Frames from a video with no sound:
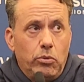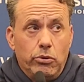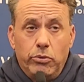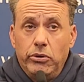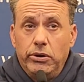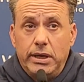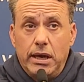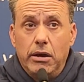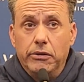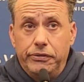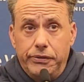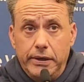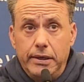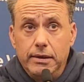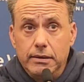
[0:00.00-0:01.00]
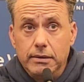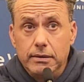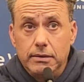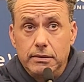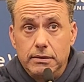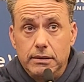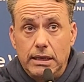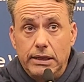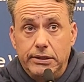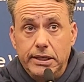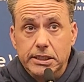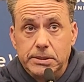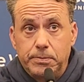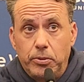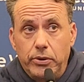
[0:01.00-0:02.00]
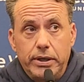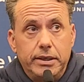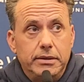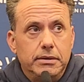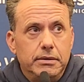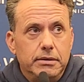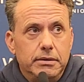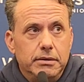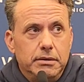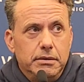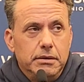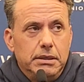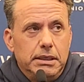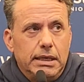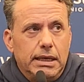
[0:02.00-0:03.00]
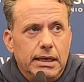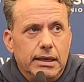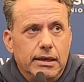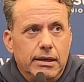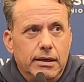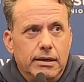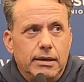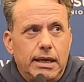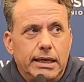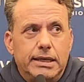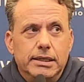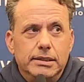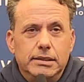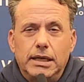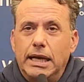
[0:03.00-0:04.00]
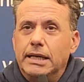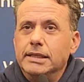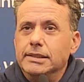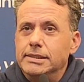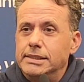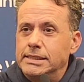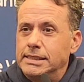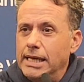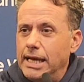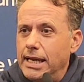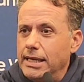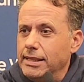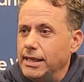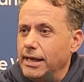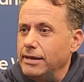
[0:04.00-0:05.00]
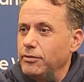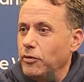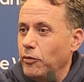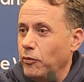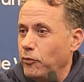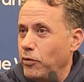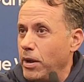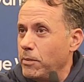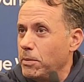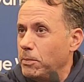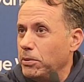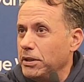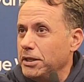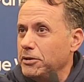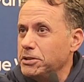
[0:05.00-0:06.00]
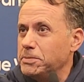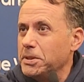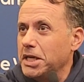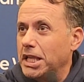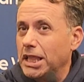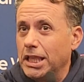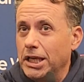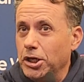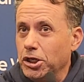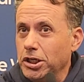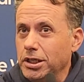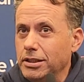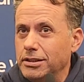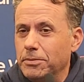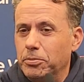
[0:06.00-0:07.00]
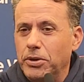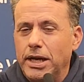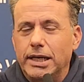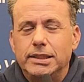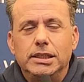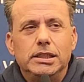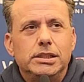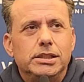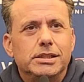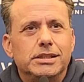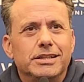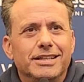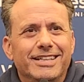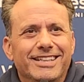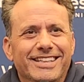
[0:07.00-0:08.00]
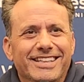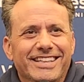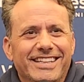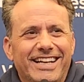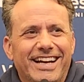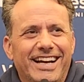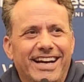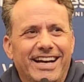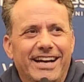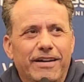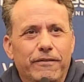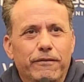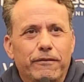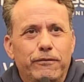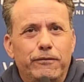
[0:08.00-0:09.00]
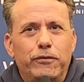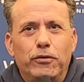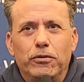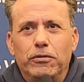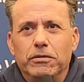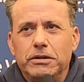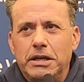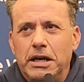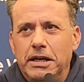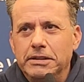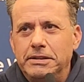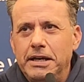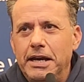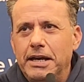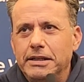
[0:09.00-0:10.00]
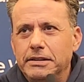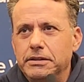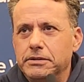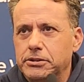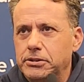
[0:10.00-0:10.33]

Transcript: We're really healthy. At this point, I can say that Raymond Polito has been cleared to practice full contact.